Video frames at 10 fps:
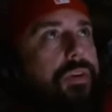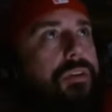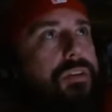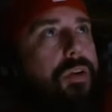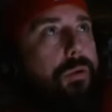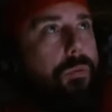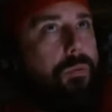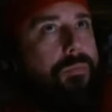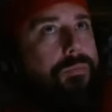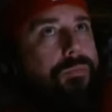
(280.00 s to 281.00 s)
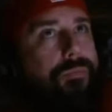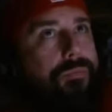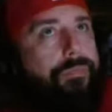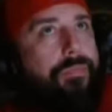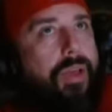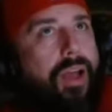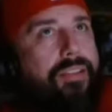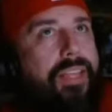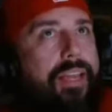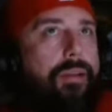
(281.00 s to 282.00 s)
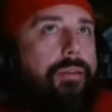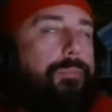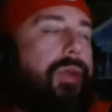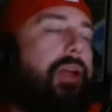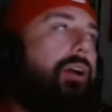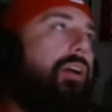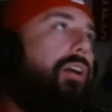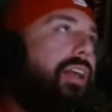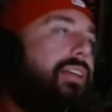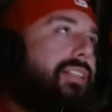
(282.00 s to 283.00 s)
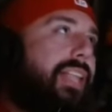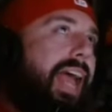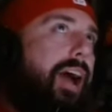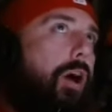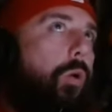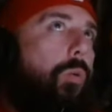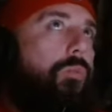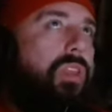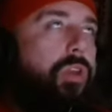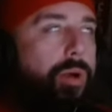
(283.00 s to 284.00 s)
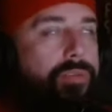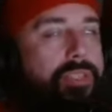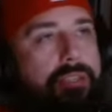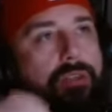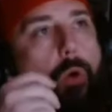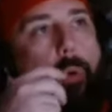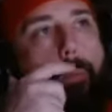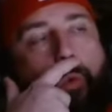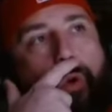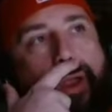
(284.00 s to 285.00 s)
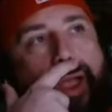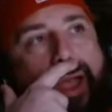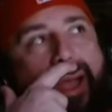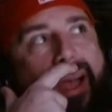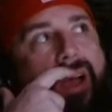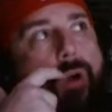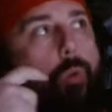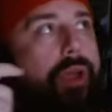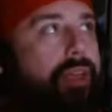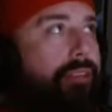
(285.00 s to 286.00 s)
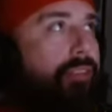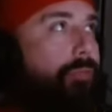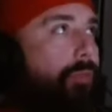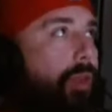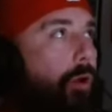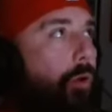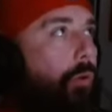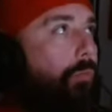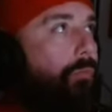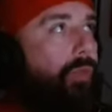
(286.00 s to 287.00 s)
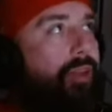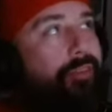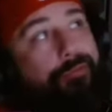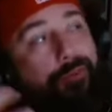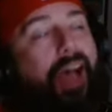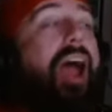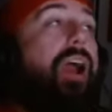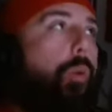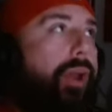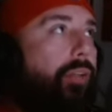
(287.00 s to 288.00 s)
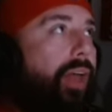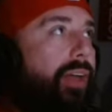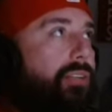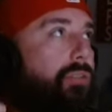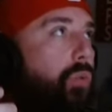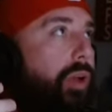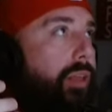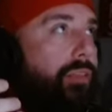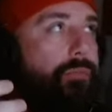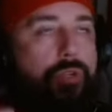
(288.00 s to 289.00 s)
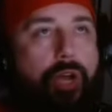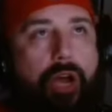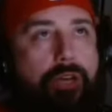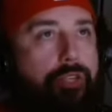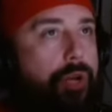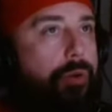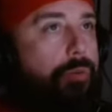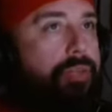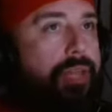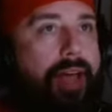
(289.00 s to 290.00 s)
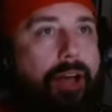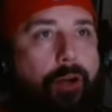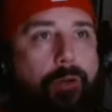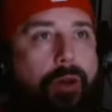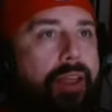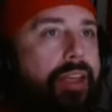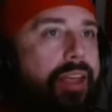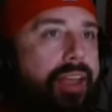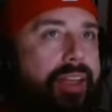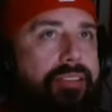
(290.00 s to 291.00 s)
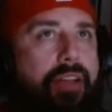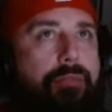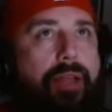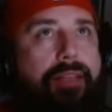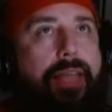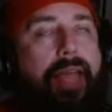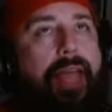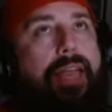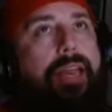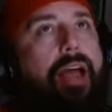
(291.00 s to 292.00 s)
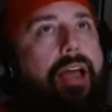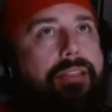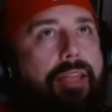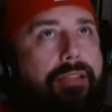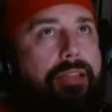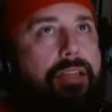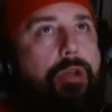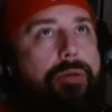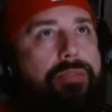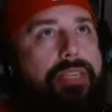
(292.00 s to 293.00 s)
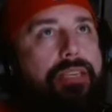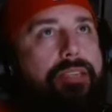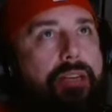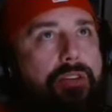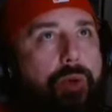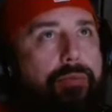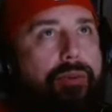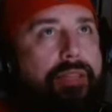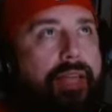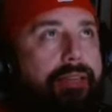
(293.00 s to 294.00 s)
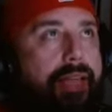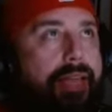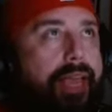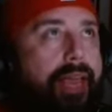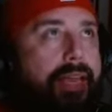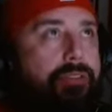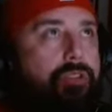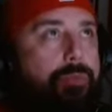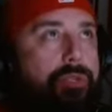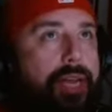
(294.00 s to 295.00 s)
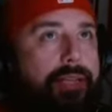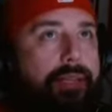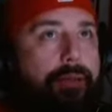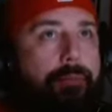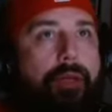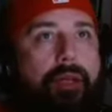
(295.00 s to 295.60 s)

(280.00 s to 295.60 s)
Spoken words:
So I think Pereira is now the UFC's golden boy with, you know, for the higher weight classes, with John Jones out and stuff like that. I think the UFC is going to do everything they can to protect him.